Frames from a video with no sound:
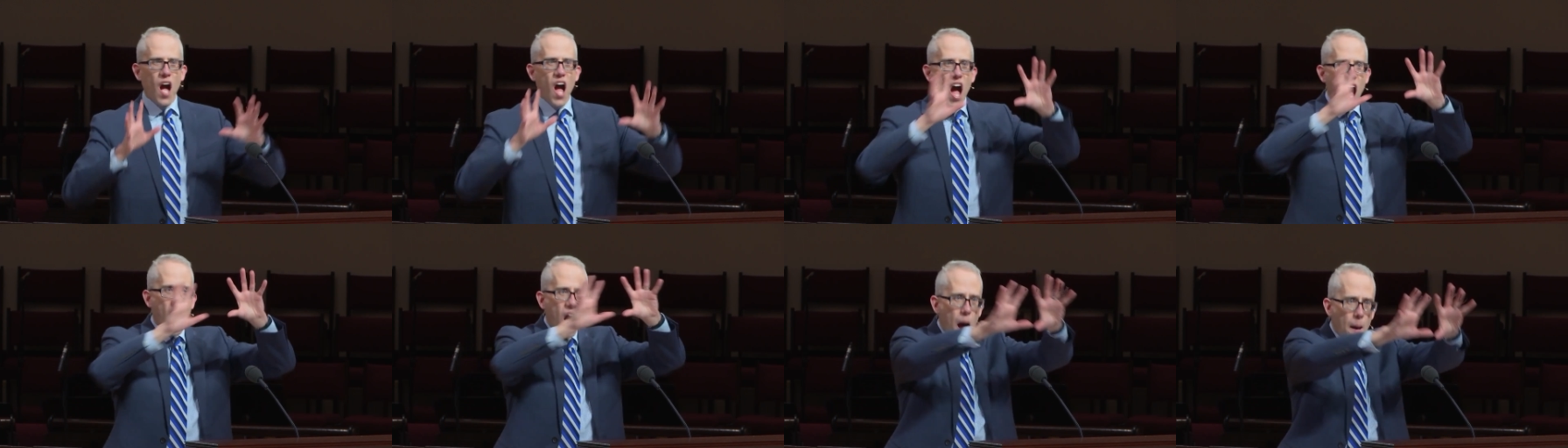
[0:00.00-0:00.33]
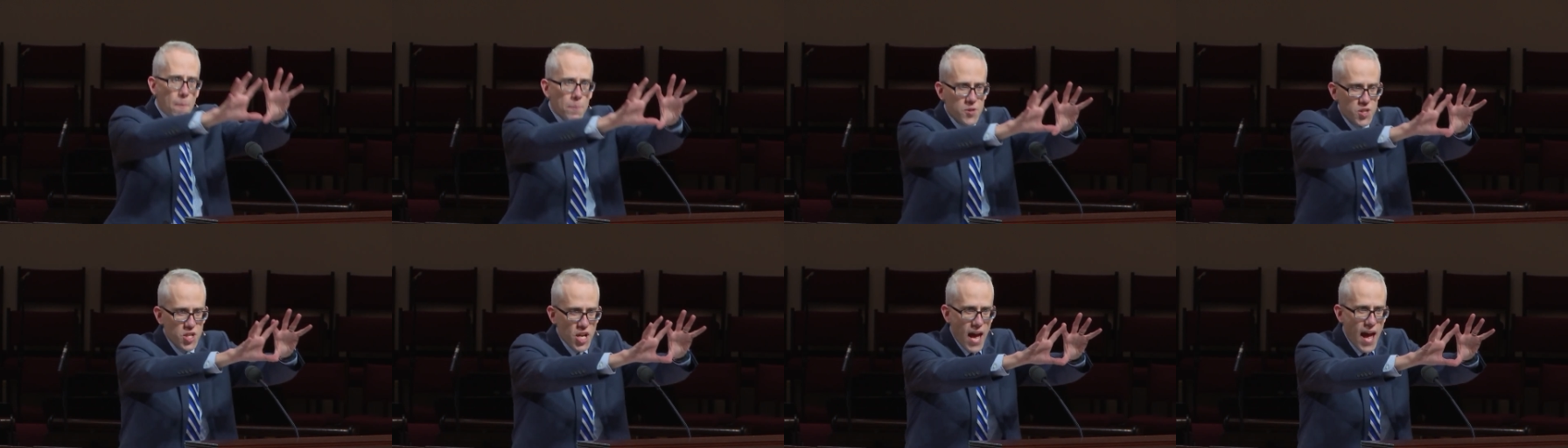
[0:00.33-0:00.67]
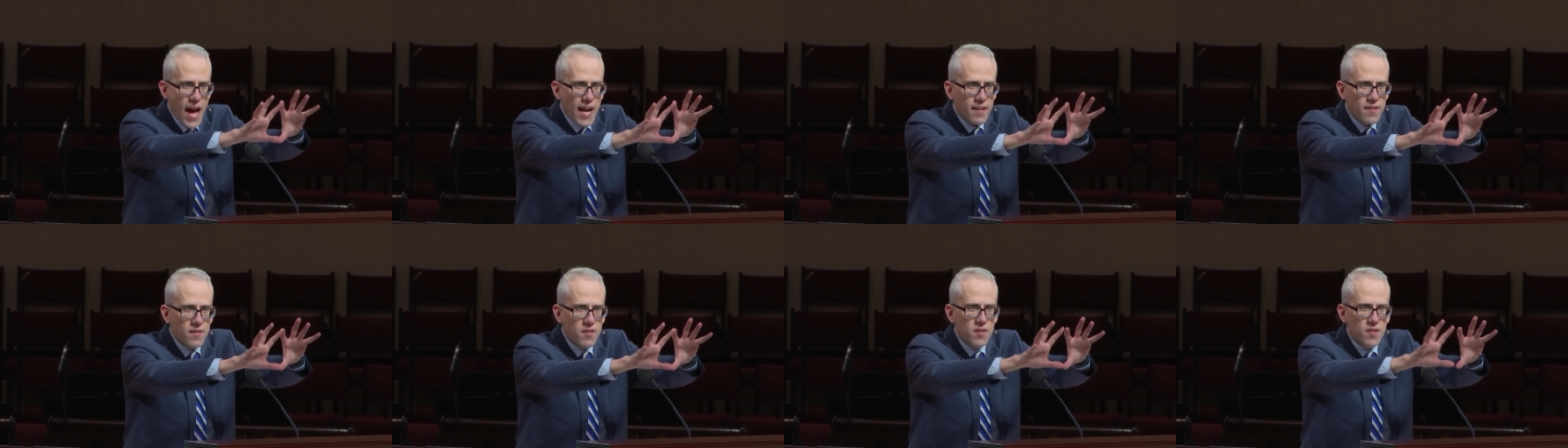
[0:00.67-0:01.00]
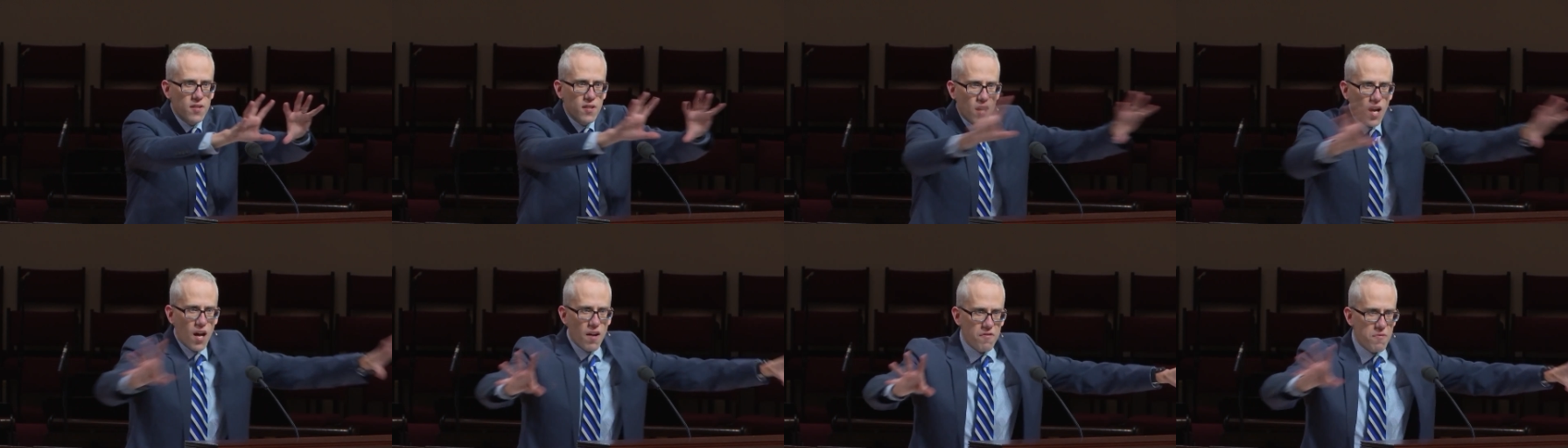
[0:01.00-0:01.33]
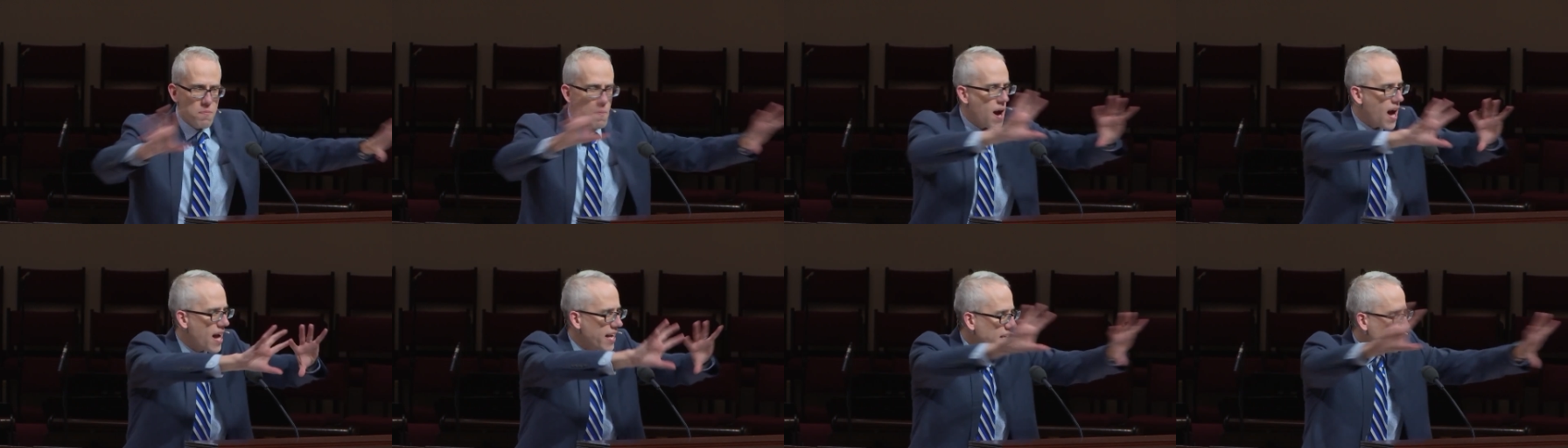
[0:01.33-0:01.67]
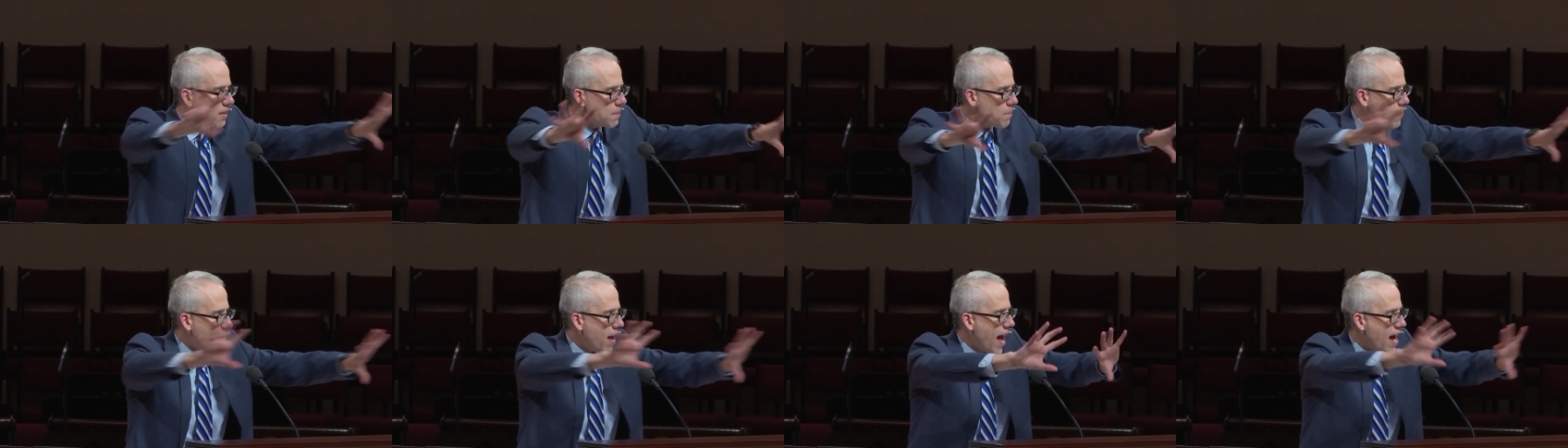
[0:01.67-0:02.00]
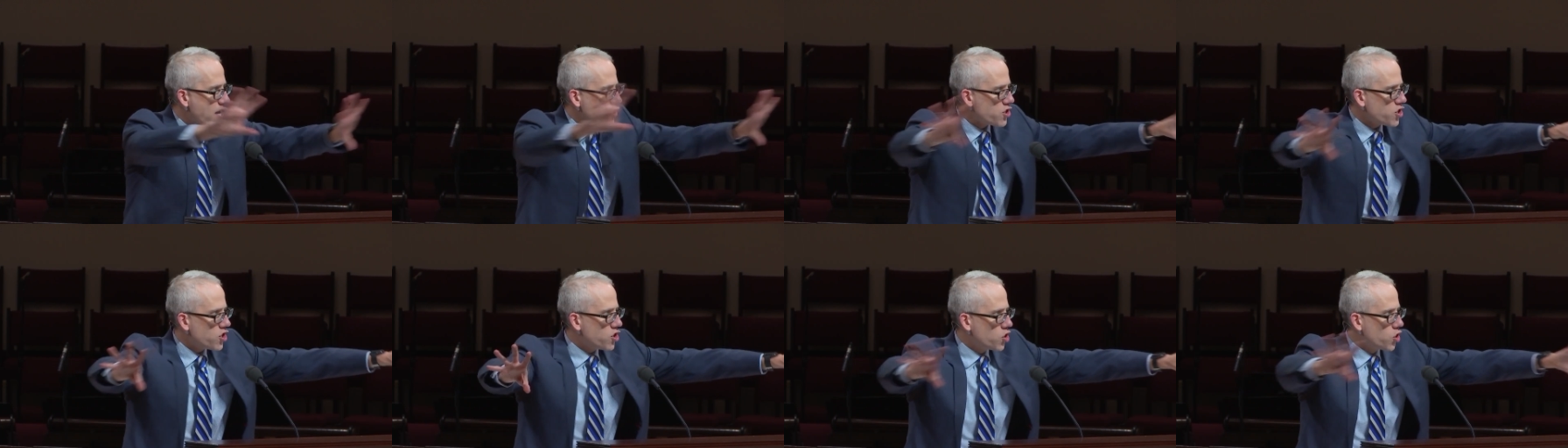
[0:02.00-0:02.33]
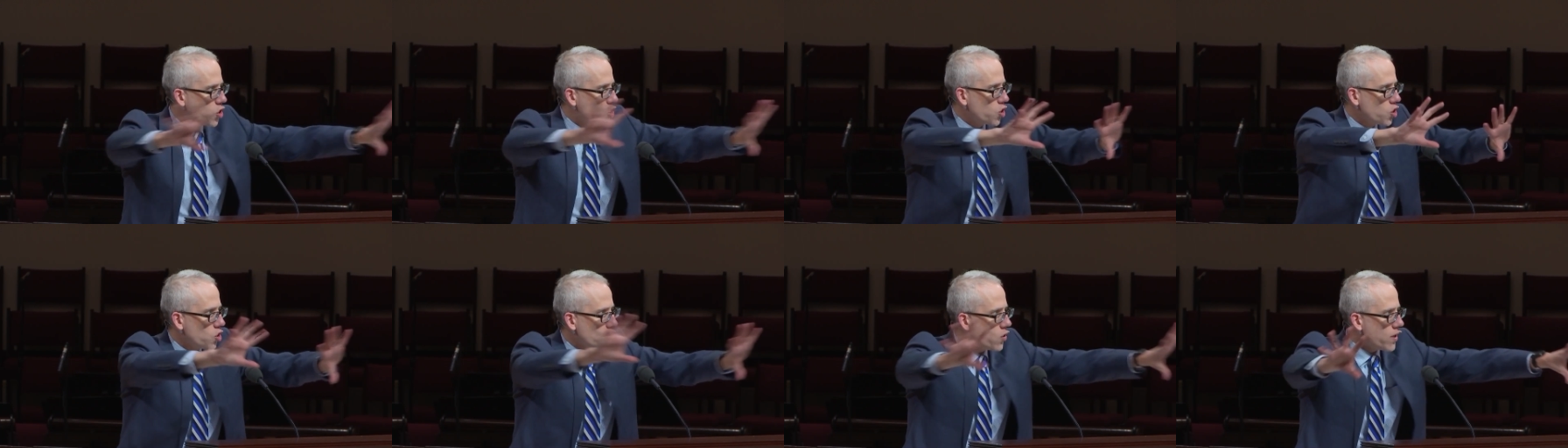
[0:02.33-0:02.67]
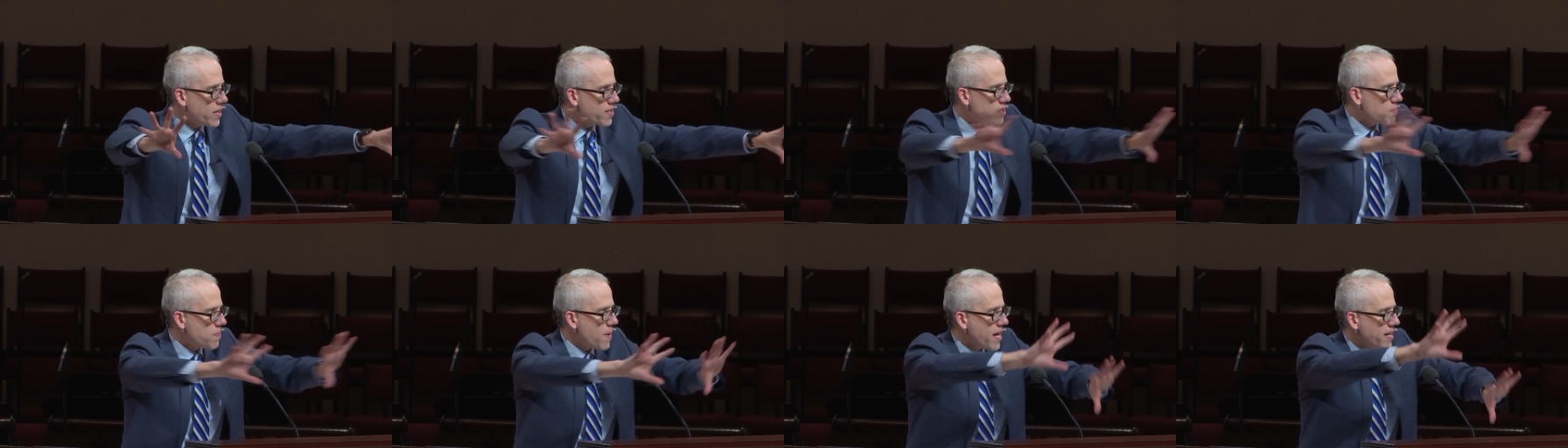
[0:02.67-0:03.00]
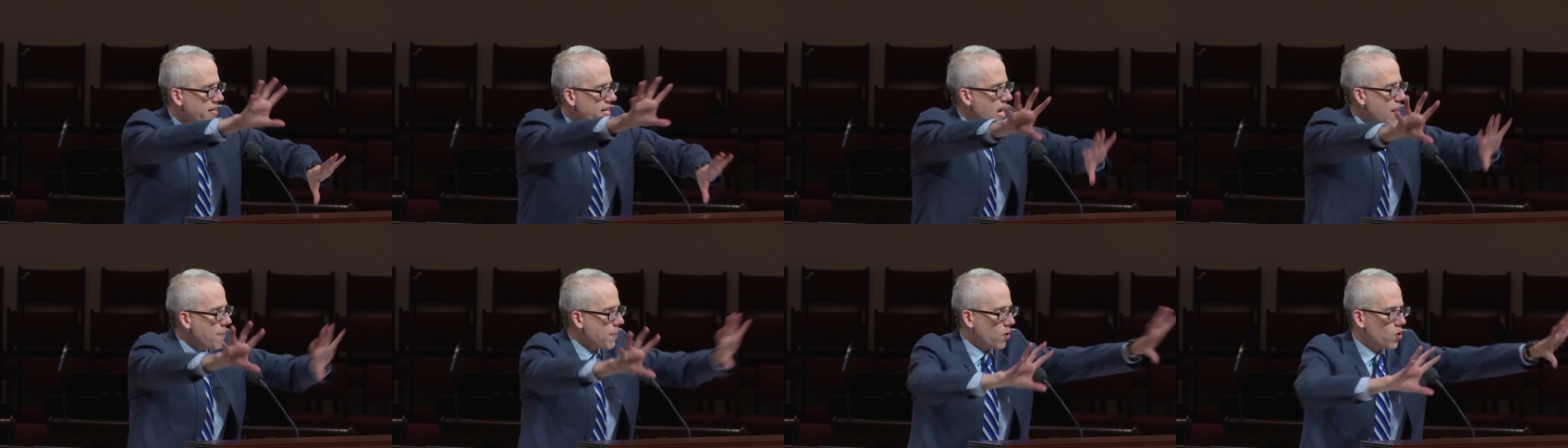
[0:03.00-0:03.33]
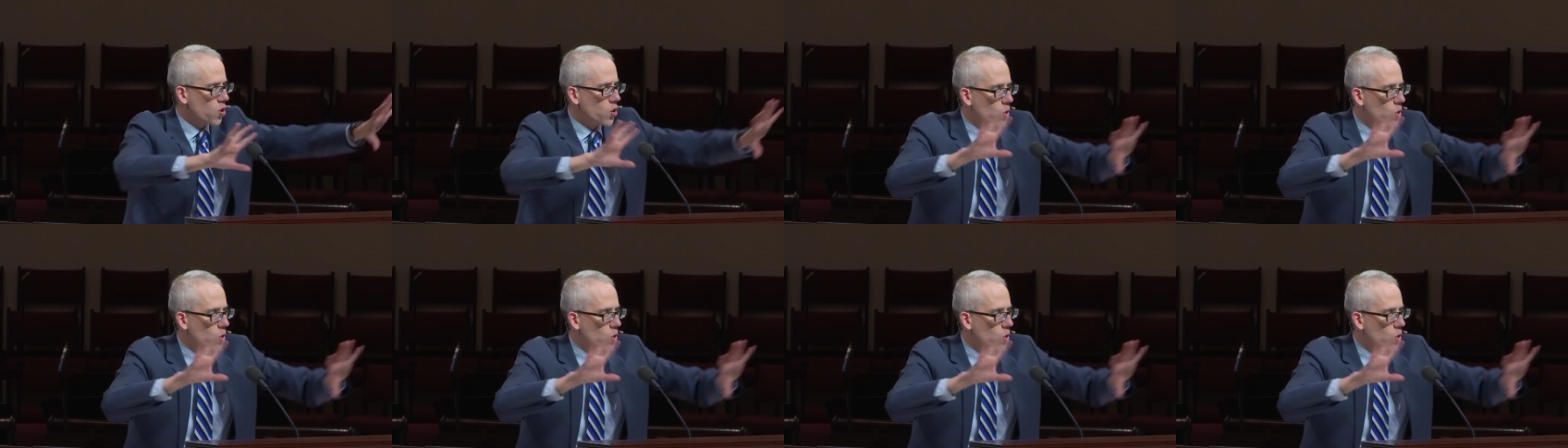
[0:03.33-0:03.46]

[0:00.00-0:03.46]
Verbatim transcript: object of my compassion, who is my neighbor?